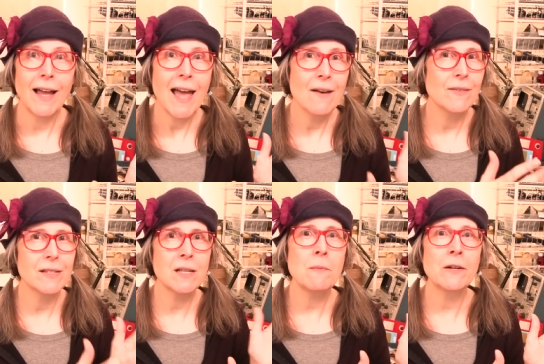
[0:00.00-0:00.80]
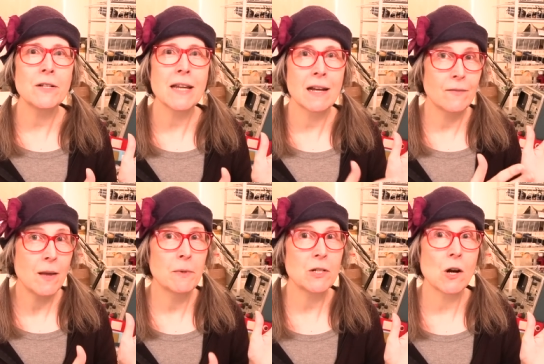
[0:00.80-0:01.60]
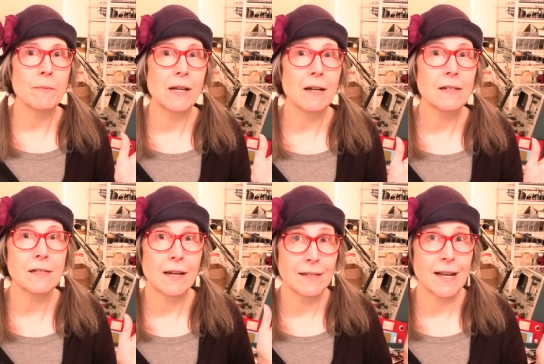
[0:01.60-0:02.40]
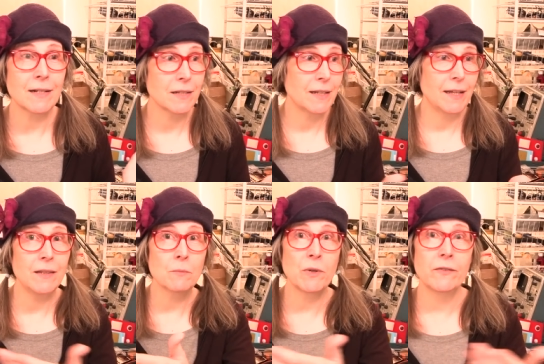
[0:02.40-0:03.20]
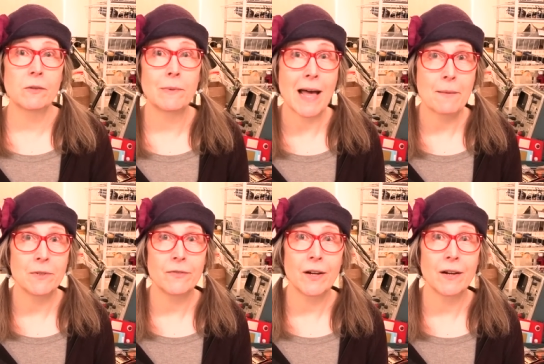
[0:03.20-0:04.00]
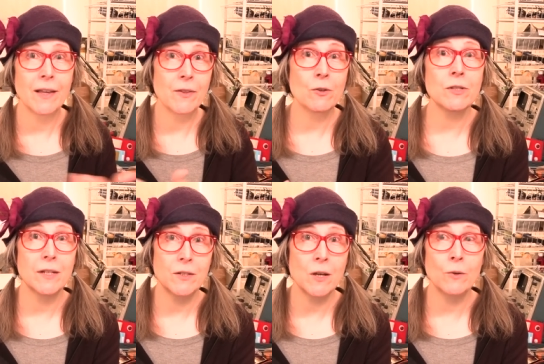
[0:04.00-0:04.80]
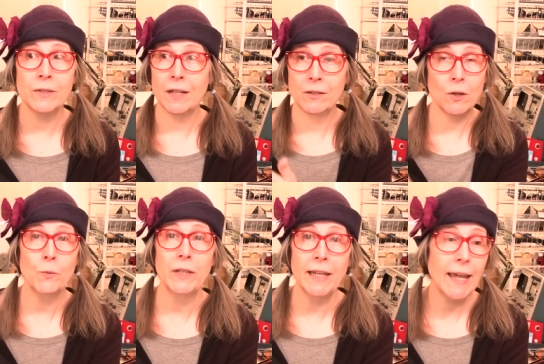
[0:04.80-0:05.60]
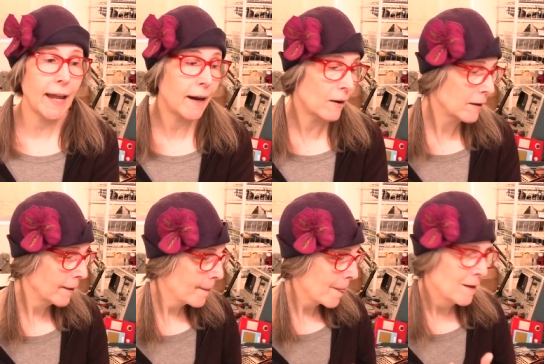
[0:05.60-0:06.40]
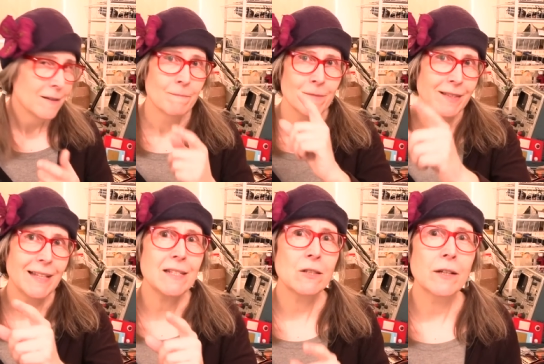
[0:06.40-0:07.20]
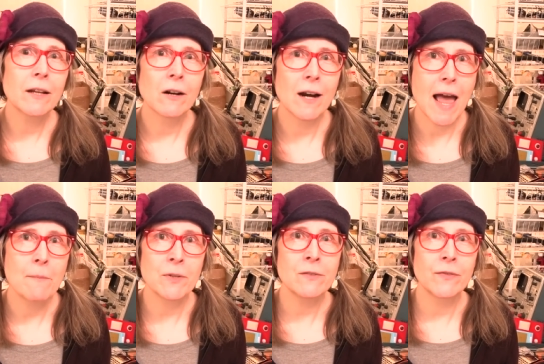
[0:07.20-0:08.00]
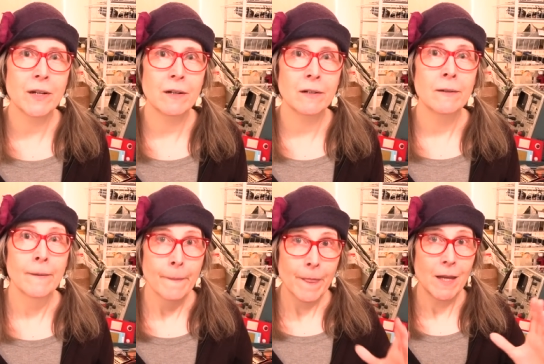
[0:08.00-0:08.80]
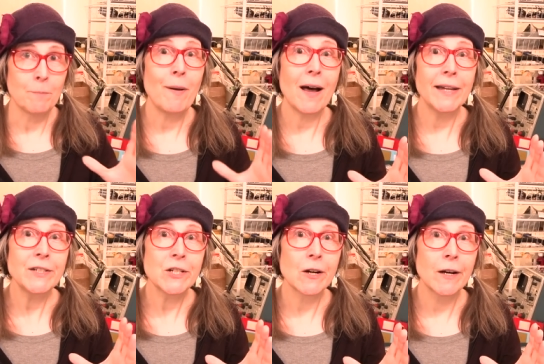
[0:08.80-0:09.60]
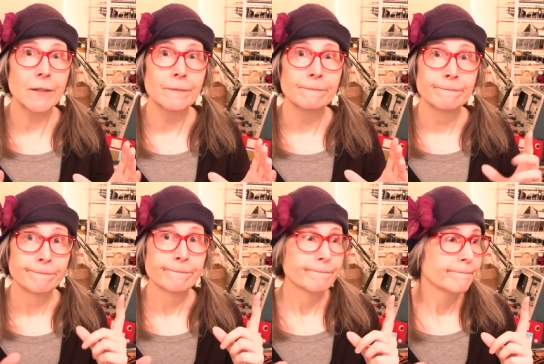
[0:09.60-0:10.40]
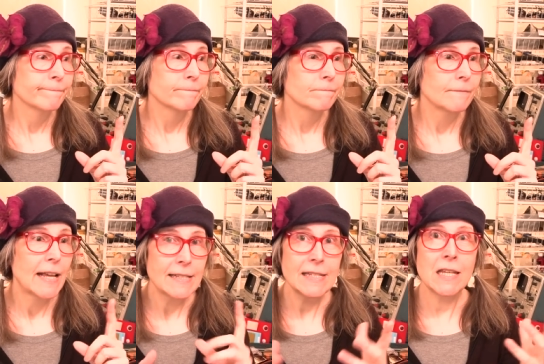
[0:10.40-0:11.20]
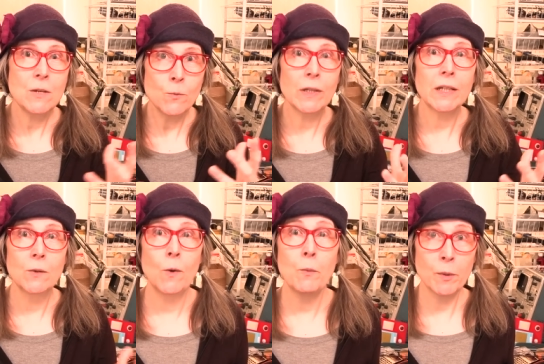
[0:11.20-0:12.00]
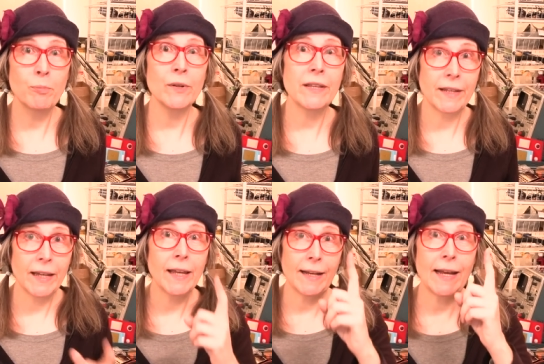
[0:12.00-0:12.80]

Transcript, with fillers: have some understanding of how much carbon dioxide is actually in the breathable atmosphere and those that don't and don't really care. Let's look at our atmosphere in a pie chart and see really what we're breathing in